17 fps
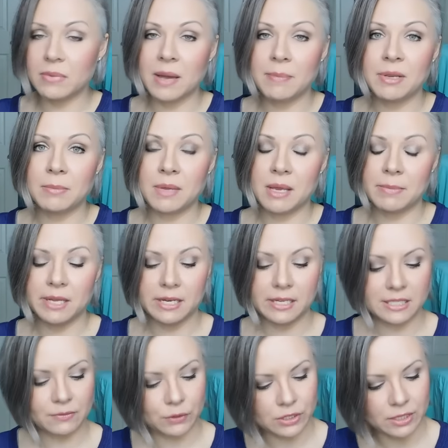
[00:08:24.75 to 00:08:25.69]
I mean, maybe it
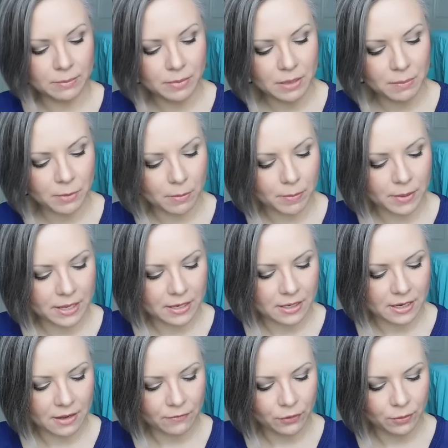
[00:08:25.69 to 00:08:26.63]
is for some people,
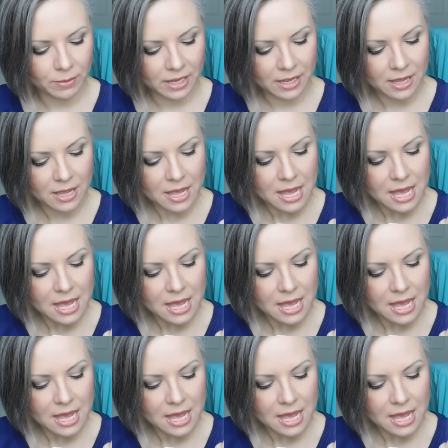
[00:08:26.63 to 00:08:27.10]
but not for me.